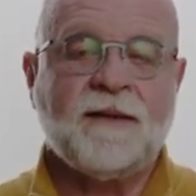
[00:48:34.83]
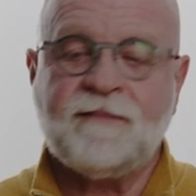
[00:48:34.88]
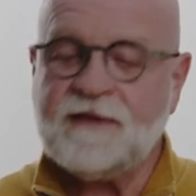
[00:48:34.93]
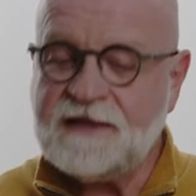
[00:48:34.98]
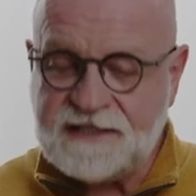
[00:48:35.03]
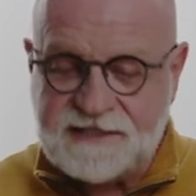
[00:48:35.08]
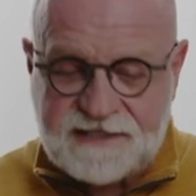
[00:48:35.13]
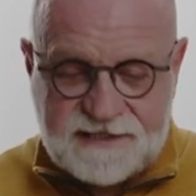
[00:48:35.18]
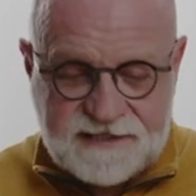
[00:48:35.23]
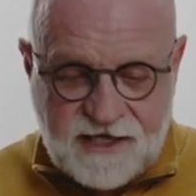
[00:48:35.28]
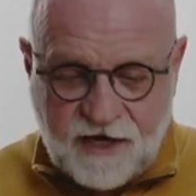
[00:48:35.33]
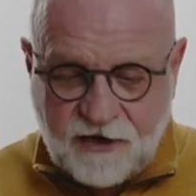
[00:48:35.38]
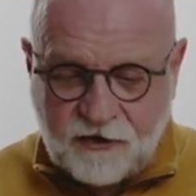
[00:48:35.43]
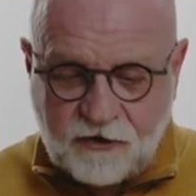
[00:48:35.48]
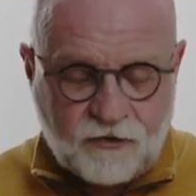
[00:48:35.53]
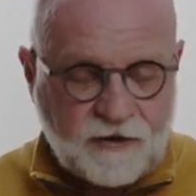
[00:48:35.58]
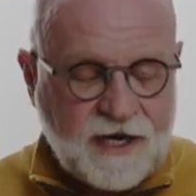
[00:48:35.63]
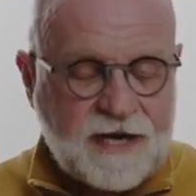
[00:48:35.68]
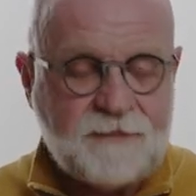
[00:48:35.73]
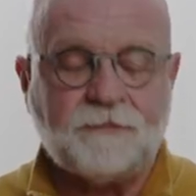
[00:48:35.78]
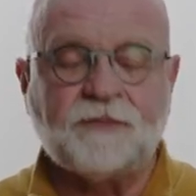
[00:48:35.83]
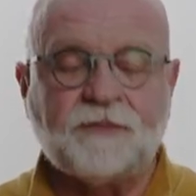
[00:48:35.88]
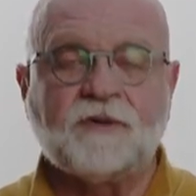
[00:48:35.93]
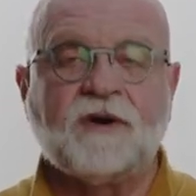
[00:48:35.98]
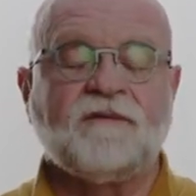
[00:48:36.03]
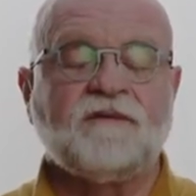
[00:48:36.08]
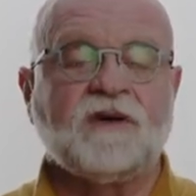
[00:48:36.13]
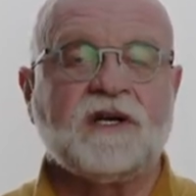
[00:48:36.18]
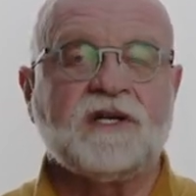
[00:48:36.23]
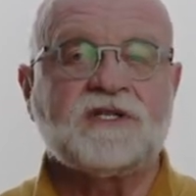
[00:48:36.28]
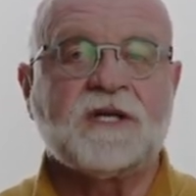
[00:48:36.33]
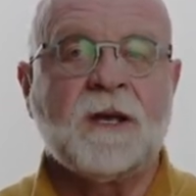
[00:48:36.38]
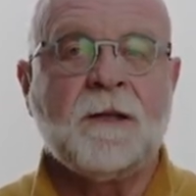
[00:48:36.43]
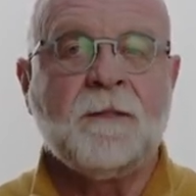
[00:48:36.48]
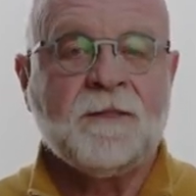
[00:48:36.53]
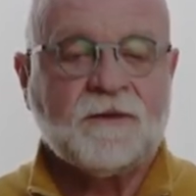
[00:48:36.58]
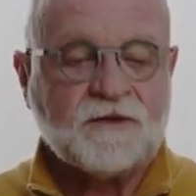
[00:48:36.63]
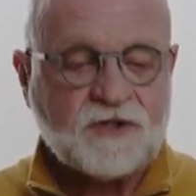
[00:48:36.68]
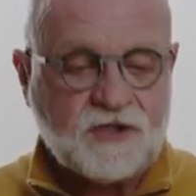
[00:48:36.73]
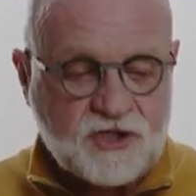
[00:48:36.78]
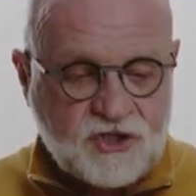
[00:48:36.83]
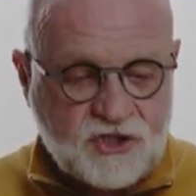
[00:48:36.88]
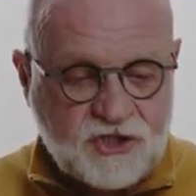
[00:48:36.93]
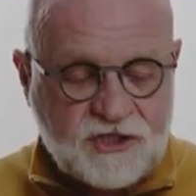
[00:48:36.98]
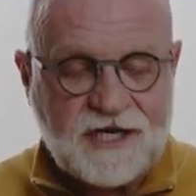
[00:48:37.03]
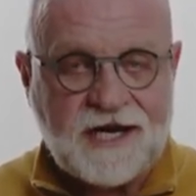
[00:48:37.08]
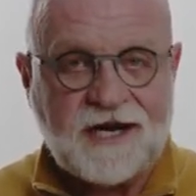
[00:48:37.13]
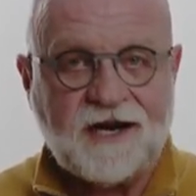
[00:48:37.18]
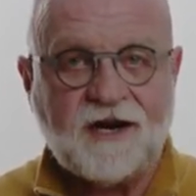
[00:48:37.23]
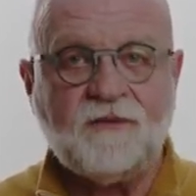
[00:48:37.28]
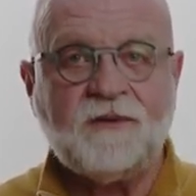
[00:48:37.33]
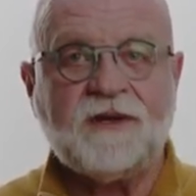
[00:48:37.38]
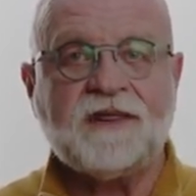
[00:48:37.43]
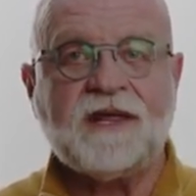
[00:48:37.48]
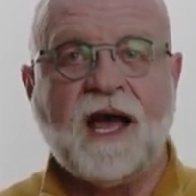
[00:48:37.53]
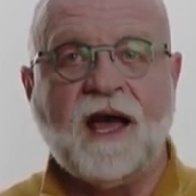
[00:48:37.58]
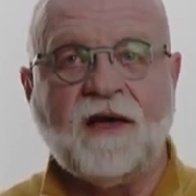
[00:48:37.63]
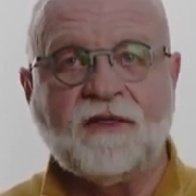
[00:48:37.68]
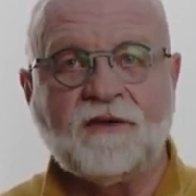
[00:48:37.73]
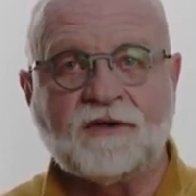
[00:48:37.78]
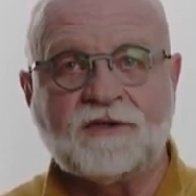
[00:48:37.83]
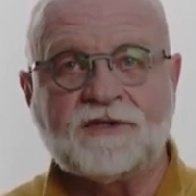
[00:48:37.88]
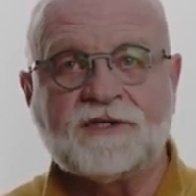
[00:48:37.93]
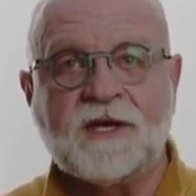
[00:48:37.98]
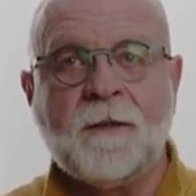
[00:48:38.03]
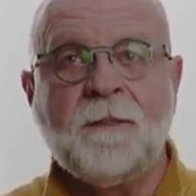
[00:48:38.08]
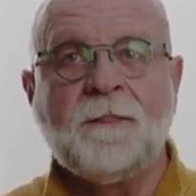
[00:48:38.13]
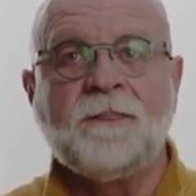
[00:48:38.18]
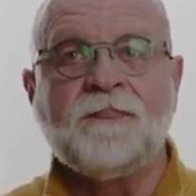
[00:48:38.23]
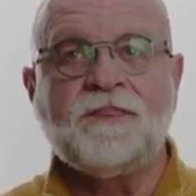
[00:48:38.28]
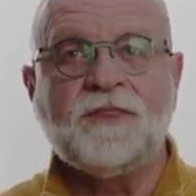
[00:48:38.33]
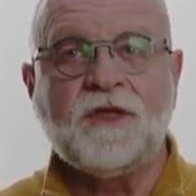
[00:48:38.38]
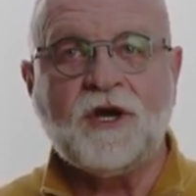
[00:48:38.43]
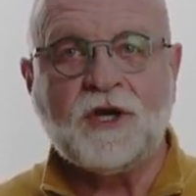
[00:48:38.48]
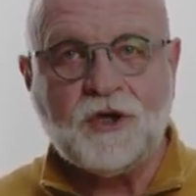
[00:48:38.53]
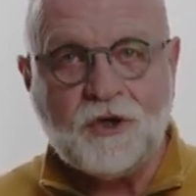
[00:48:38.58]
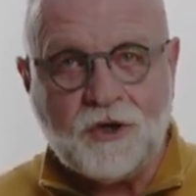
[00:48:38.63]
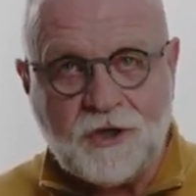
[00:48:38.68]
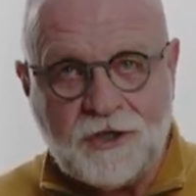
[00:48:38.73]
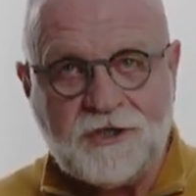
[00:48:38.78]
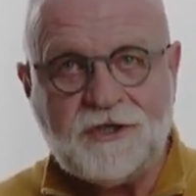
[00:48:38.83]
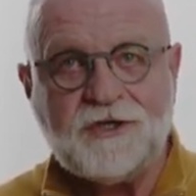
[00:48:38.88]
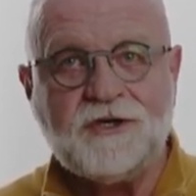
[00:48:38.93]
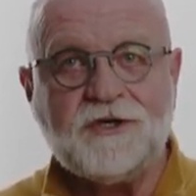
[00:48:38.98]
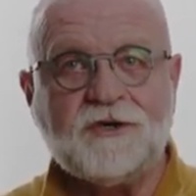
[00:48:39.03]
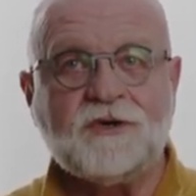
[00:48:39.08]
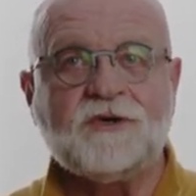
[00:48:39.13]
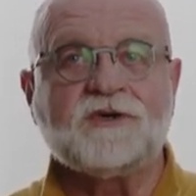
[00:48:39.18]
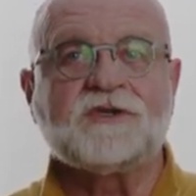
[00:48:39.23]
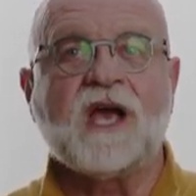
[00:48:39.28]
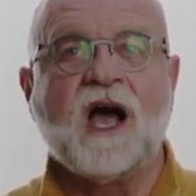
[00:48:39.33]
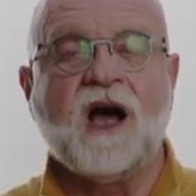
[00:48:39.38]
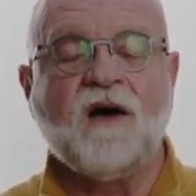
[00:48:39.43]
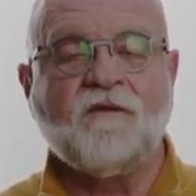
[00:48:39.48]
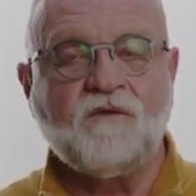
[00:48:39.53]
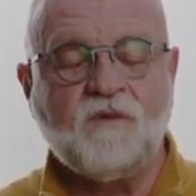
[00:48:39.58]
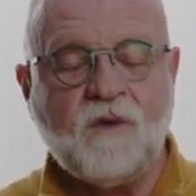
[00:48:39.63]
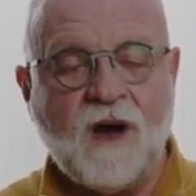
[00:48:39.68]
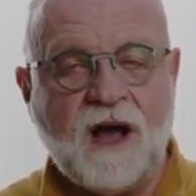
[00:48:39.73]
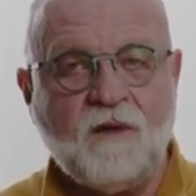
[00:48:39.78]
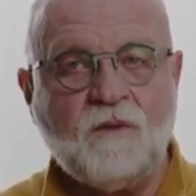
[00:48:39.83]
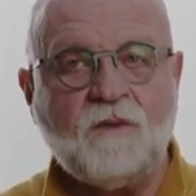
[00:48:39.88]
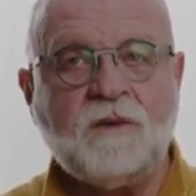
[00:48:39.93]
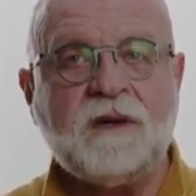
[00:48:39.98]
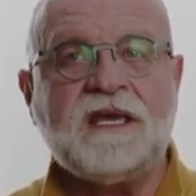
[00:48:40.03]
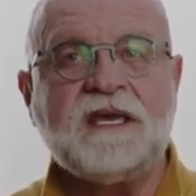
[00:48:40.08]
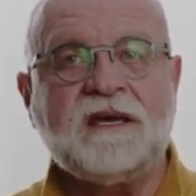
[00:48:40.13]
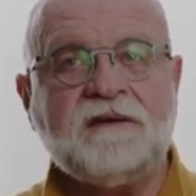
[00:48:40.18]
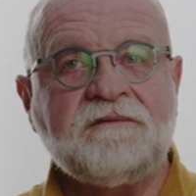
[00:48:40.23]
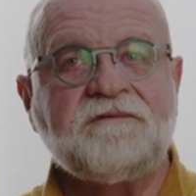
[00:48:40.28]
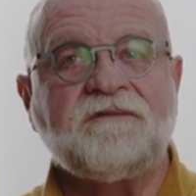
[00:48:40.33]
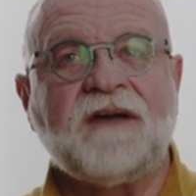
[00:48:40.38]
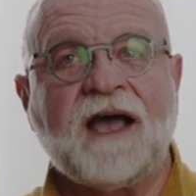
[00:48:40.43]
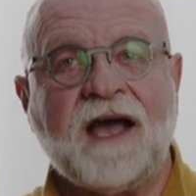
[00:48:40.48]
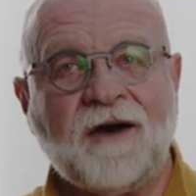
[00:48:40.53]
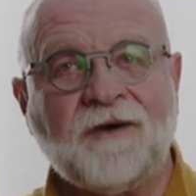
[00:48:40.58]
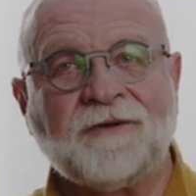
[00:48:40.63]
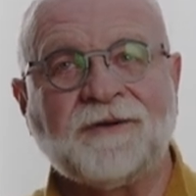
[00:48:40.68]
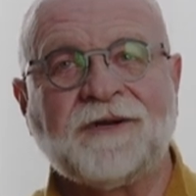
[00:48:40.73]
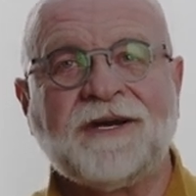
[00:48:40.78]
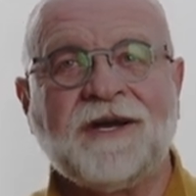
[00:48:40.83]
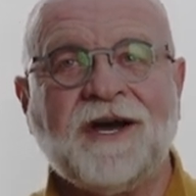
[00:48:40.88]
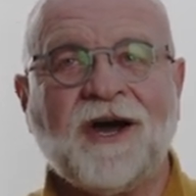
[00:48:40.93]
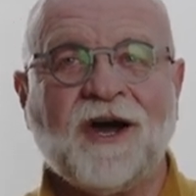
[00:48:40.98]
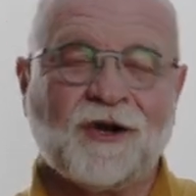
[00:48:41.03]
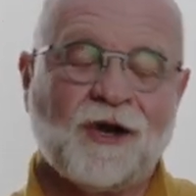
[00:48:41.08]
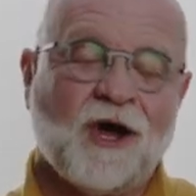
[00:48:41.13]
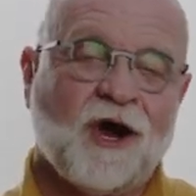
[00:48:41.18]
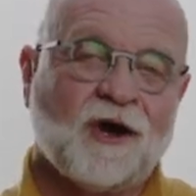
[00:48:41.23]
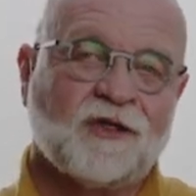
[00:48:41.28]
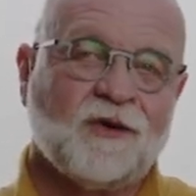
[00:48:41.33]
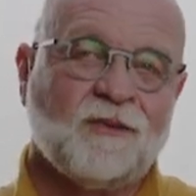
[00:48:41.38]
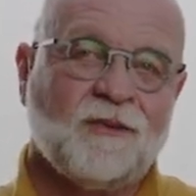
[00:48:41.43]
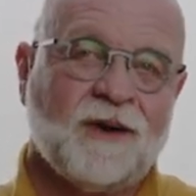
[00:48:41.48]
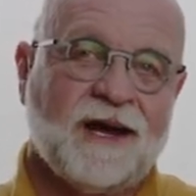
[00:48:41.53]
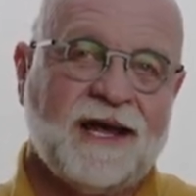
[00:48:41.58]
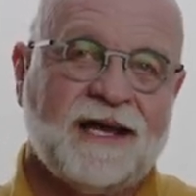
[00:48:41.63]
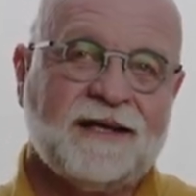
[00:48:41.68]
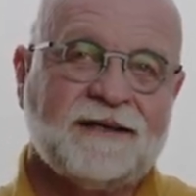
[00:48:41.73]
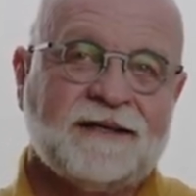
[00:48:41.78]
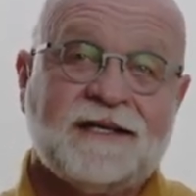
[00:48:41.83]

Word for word: I mean, this is our great privilege to share with others the good news of what we have found along the way.